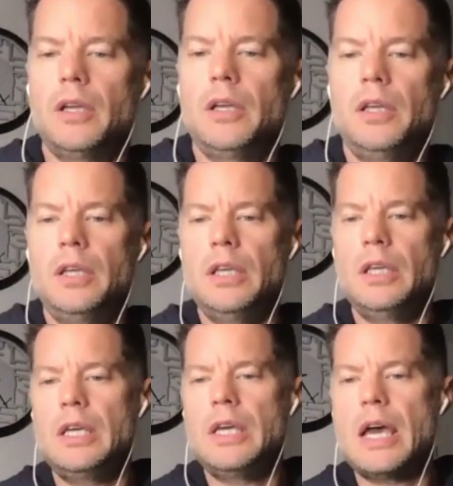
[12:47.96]

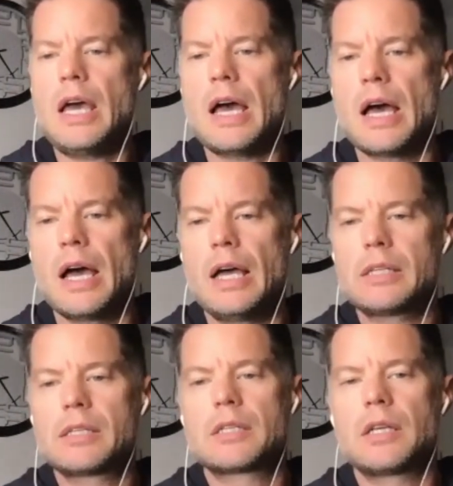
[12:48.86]

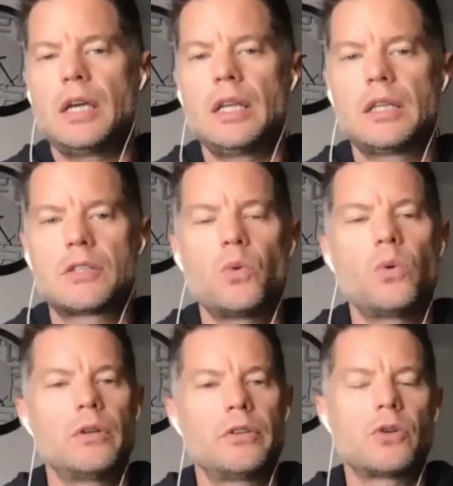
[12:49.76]
Yes.
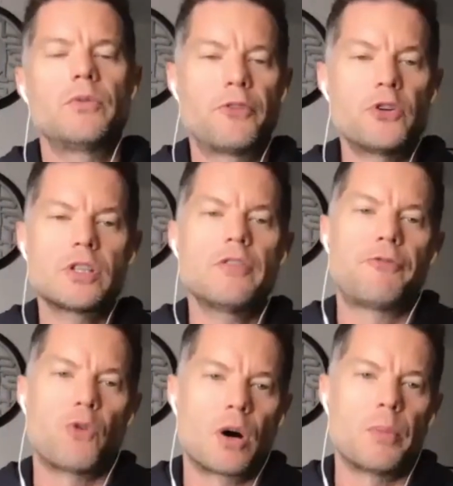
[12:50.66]
So first and
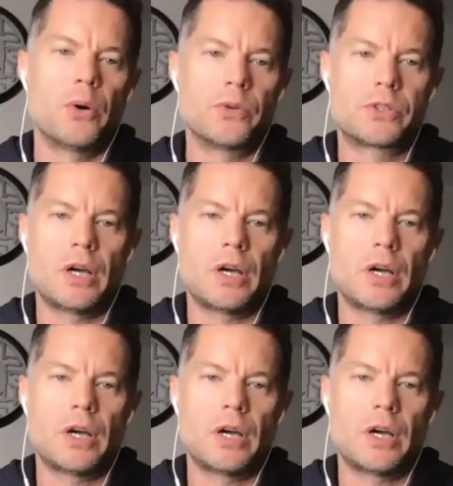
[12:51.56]
foremost,